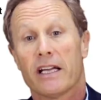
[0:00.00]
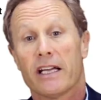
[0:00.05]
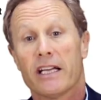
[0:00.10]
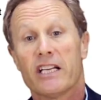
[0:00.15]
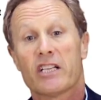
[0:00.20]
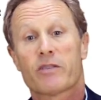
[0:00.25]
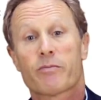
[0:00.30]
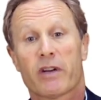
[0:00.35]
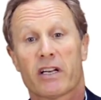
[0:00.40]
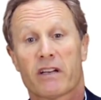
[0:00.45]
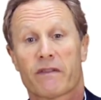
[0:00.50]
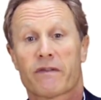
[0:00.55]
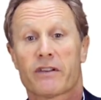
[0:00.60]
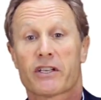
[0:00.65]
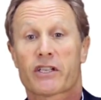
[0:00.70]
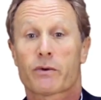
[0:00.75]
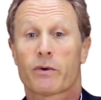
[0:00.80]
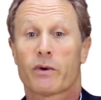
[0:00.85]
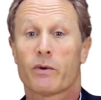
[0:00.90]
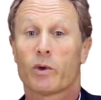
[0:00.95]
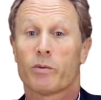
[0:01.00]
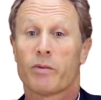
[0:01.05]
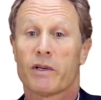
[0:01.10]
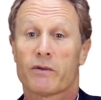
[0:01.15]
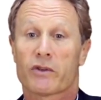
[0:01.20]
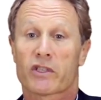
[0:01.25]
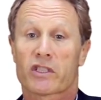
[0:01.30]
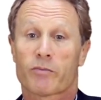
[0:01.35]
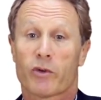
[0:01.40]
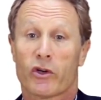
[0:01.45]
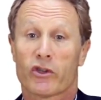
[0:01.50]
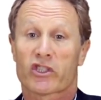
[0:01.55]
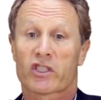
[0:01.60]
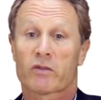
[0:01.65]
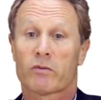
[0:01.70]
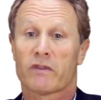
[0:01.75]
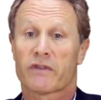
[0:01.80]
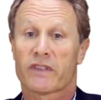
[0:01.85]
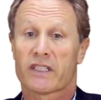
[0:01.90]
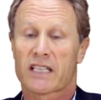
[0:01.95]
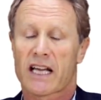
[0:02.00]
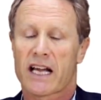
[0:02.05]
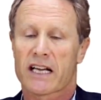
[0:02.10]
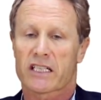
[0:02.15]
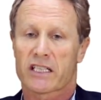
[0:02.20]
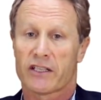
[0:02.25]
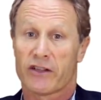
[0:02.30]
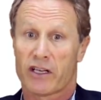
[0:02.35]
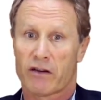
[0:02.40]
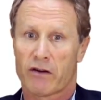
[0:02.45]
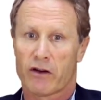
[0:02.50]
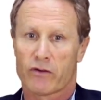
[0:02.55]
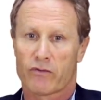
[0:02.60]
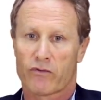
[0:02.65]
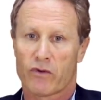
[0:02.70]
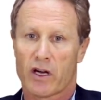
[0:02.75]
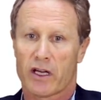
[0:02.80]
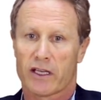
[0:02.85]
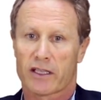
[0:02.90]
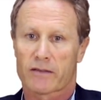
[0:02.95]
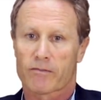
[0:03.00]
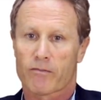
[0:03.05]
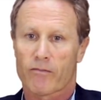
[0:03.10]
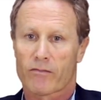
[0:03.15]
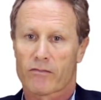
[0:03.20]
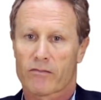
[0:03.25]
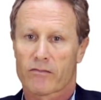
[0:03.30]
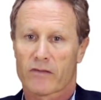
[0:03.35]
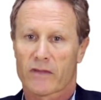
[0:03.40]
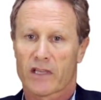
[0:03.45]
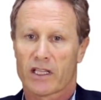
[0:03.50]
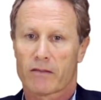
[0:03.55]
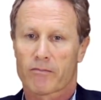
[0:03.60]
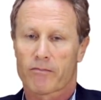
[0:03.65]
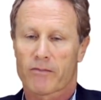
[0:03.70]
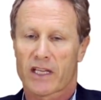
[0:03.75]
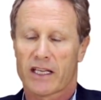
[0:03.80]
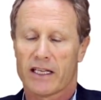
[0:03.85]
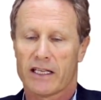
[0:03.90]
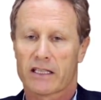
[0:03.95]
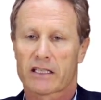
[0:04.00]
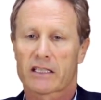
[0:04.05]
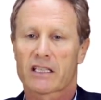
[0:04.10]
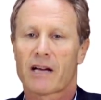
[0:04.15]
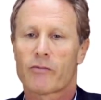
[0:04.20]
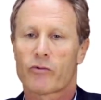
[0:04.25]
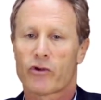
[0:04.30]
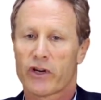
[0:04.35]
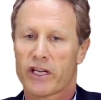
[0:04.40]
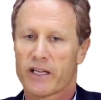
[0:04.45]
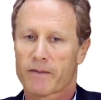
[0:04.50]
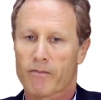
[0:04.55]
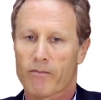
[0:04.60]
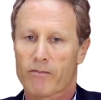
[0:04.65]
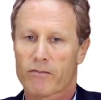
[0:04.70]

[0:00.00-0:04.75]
Each beneficiary will be responsible for tax in their own right. In summary,